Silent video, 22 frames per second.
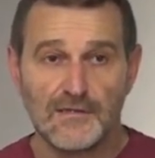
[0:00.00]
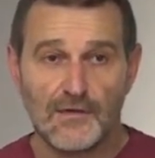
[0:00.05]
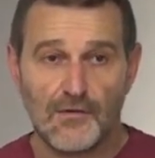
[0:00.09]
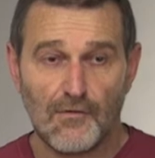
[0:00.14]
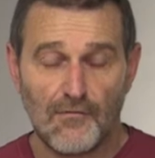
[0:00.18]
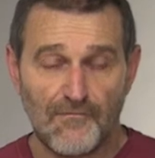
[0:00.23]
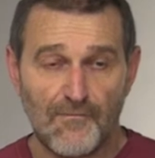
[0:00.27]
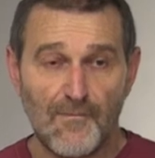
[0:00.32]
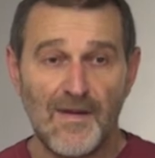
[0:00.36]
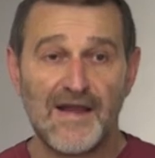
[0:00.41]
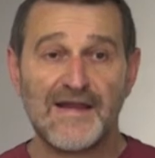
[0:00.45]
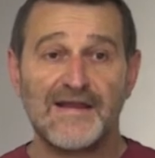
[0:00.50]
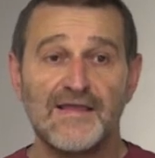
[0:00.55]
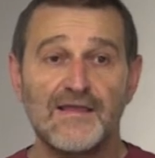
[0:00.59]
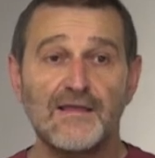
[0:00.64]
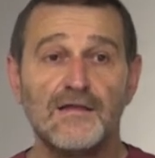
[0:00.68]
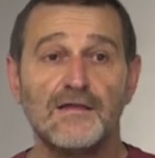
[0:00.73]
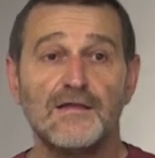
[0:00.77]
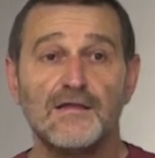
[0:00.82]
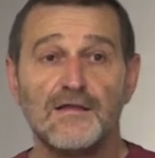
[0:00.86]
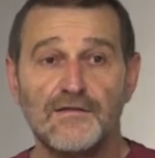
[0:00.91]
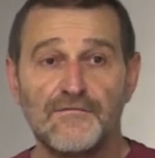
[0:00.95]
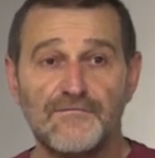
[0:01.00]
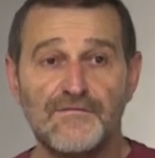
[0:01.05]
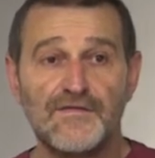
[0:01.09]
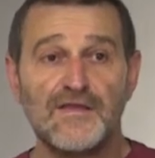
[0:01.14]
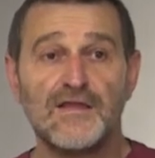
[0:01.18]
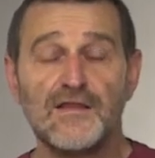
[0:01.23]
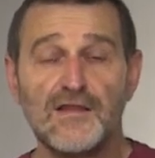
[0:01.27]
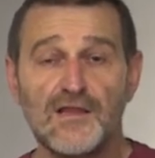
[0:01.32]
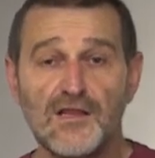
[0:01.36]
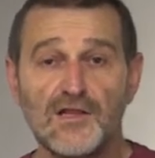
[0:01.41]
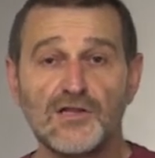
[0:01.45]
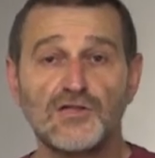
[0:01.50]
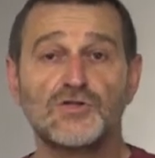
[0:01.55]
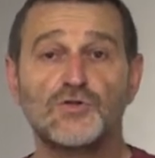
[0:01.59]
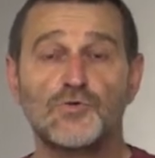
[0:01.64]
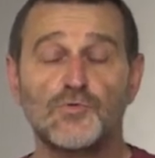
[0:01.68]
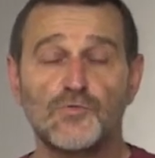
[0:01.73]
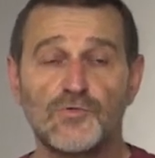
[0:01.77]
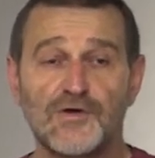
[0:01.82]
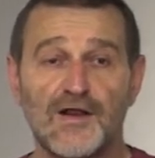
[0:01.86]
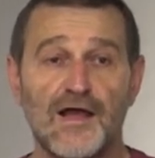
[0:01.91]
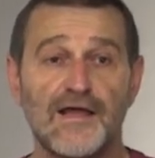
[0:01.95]
of money, we need
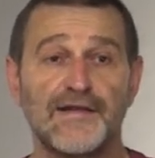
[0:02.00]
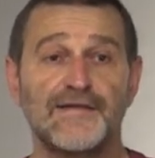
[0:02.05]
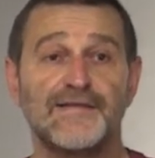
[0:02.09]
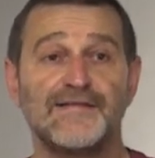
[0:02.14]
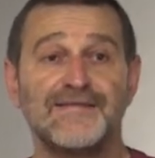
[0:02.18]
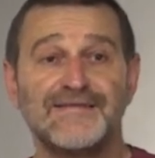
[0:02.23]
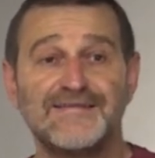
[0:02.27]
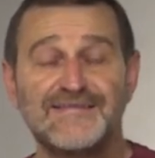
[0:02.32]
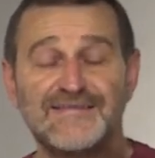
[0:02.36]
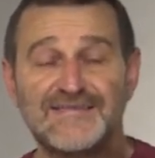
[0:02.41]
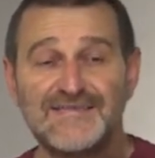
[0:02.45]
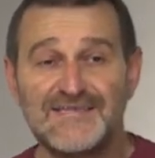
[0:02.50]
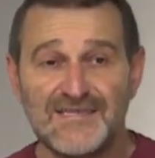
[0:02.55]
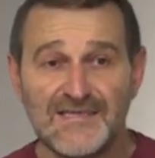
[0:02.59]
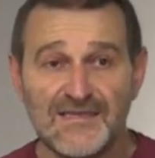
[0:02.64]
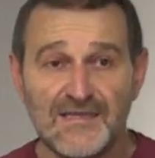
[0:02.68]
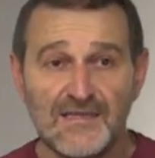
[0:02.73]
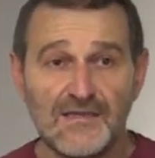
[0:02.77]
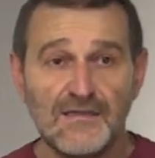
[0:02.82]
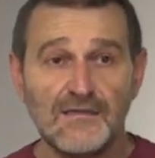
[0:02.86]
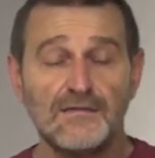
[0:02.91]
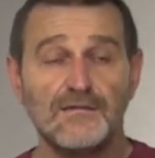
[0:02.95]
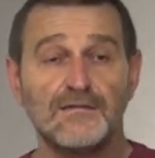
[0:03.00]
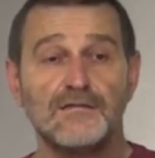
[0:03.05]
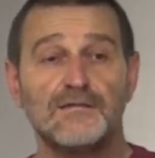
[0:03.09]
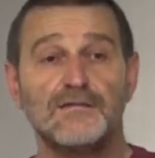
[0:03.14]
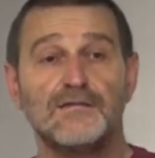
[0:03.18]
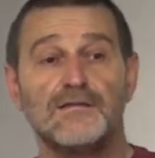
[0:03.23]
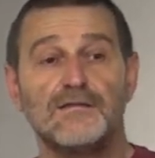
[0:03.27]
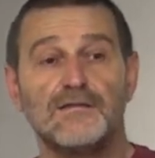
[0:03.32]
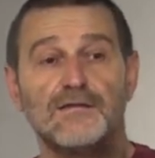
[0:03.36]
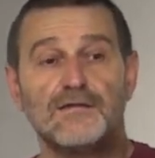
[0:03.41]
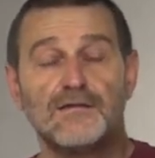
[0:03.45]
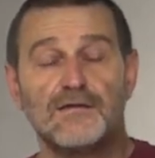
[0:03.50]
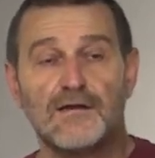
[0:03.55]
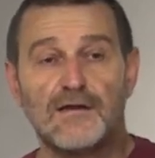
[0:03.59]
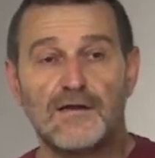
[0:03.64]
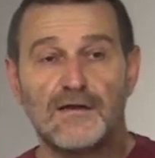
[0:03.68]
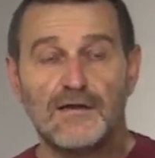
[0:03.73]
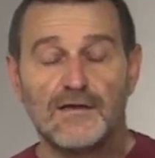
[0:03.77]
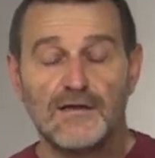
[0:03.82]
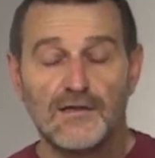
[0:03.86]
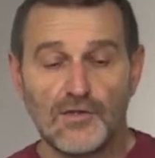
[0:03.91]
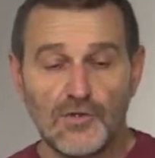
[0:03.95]
to run d
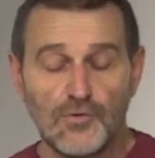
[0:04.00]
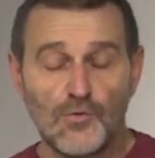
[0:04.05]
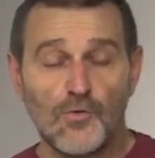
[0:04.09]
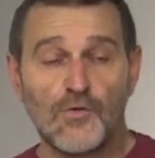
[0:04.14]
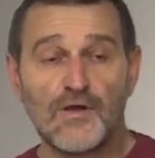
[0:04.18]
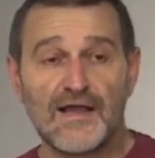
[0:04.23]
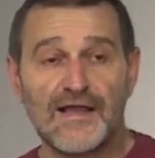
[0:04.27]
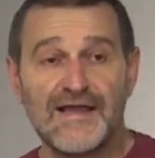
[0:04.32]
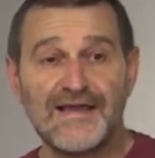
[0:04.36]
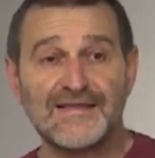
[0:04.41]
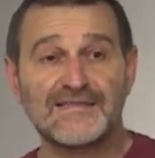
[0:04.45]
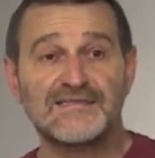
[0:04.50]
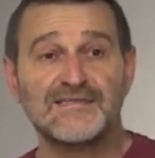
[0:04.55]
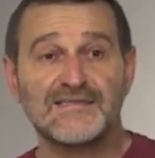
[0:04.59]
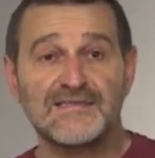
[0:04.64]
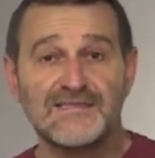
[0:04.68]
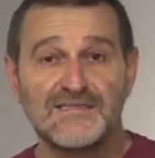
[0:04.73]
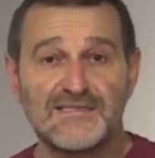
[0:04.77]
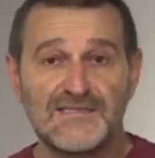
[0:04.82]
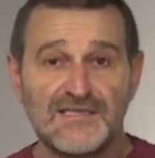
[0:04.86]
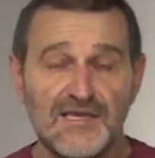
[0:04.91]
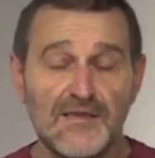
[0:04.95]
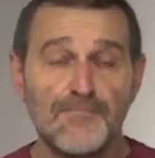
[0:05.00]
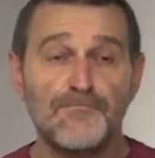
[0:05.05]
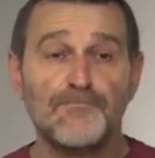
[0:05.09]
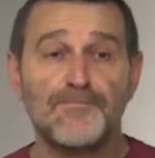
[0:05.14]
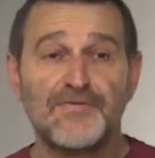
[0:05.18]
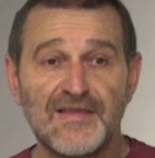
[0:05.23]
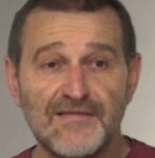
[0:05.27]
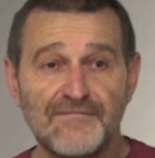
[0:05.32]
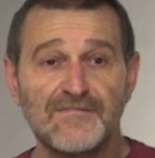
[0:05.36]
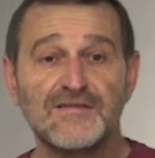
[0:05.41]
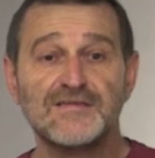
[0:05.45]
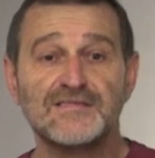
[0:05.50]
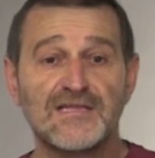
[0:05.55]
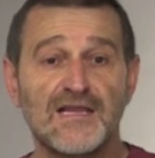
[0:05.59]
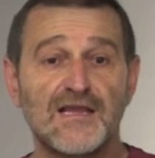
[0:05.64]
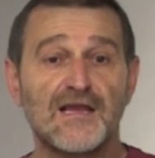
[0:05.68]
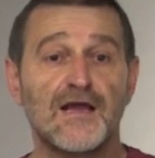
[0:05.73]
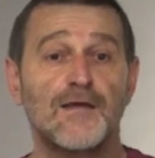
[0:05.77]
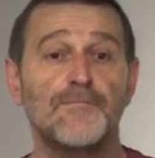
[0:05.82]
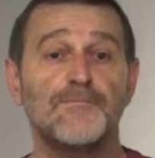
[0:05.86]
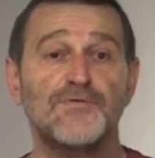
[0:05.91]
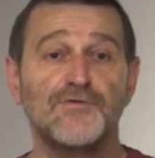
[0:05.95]
uh, look at d previously
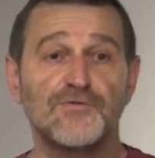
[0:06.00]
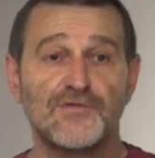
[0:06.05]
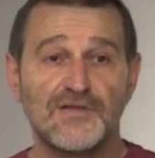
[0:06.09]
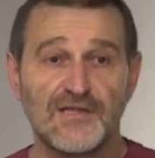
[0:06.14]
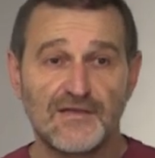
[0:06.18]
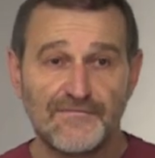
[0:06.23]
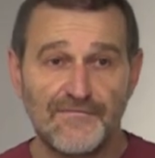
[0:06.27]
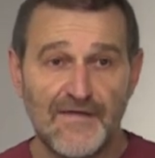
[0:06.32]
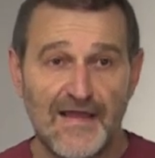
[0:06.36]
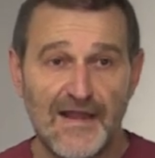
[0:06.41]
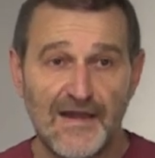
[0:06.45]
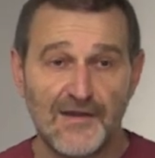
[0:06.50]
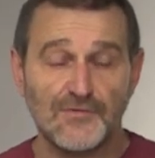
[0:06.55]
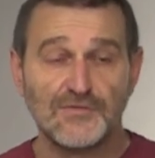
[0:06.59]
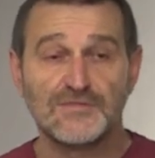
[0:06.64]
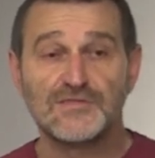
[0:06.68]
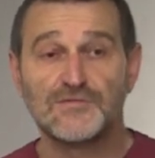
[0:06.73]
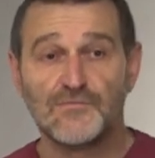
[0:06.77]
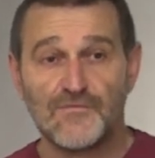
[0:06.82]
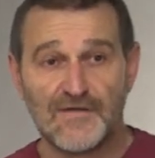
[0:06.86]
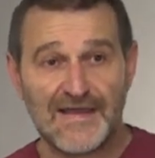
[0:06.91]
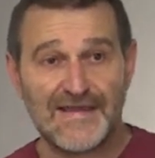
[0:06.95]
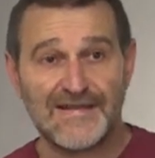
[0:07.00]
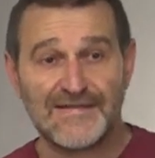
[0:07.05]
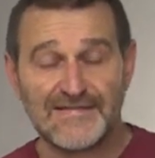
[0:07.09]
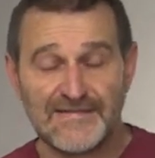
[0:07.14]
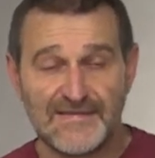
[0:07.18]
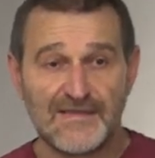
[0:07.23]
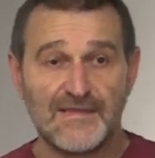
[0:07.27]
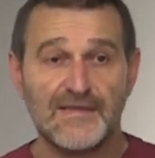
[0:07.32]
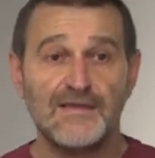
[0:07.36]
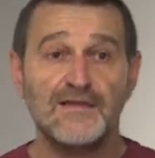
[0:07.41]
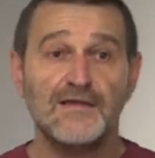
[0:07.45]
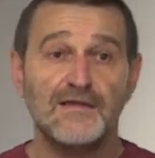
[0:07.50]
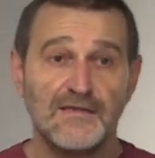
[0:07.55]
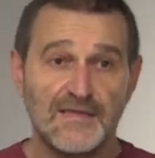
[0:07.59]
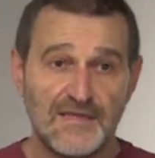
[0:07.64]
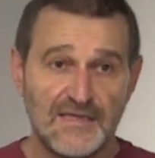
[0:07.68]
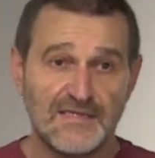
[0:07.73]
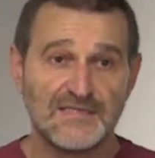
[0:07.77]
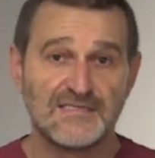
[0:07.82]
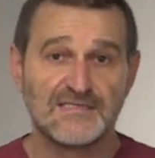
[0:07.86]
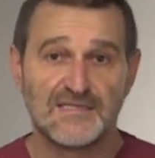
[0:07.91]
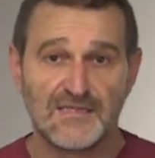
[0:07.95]
computed values where d
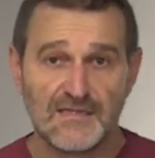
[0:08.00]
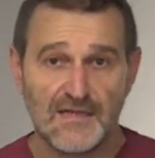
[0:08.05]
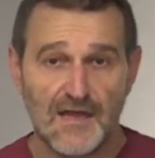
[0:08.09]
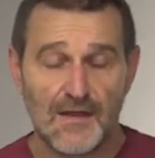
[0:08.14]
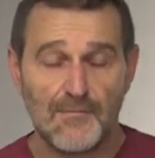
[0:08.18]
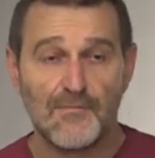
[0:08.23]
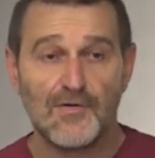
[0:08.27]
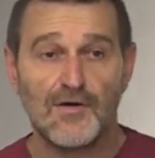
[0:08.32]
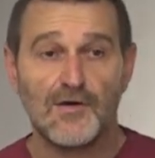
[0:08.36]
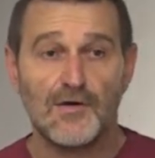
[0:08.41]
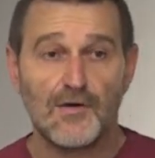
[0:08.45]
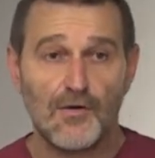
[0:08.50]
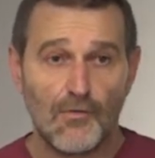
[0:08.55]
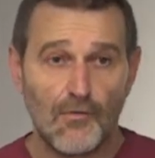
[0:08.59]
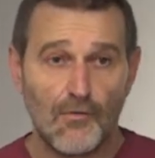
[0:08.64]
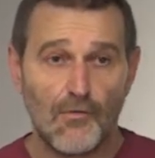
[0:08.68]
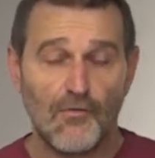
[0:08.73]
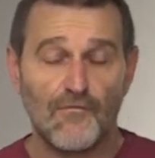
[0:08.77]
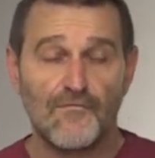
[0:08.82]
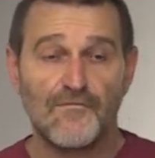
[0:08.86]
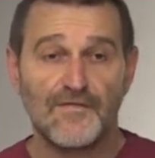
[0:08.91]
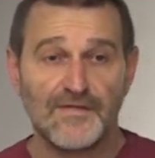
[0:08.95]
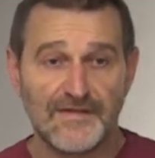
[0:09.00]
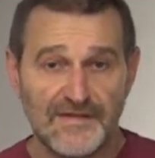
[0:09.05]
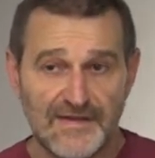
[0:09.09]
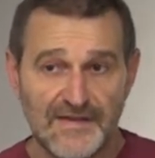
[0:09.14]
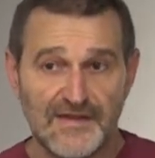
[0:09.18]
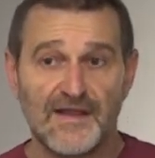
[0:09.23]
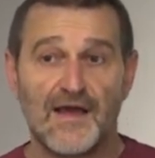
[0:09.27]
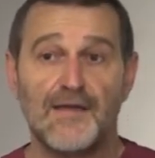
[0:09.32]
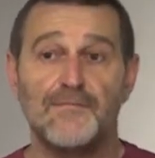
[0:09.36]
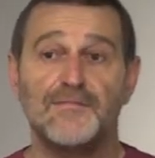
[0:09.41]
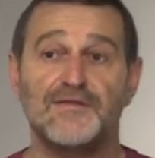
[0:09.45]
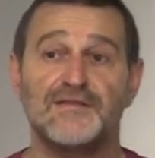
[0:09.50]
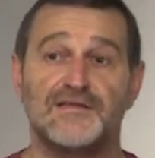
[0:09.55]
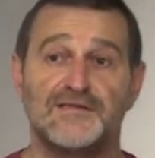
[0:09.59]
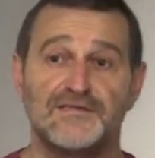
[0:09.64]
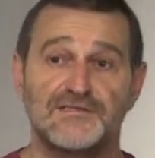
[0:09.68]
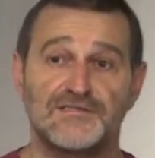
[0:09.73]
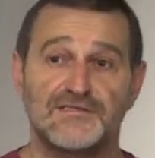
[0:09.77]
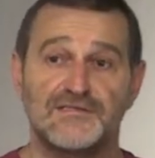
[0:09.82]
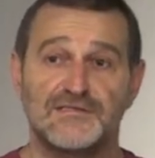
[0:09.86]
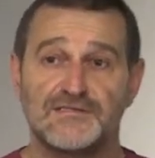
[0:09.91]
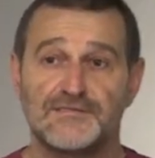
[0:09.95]
is the number of
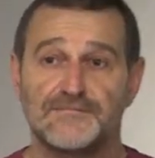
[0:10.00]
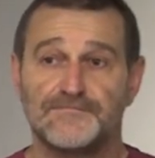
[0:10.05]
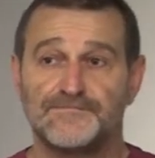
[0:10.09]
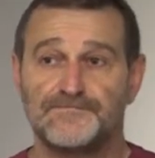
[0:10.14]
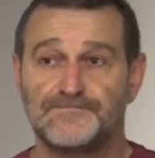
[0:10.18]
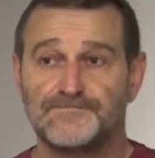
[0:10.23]
denominations.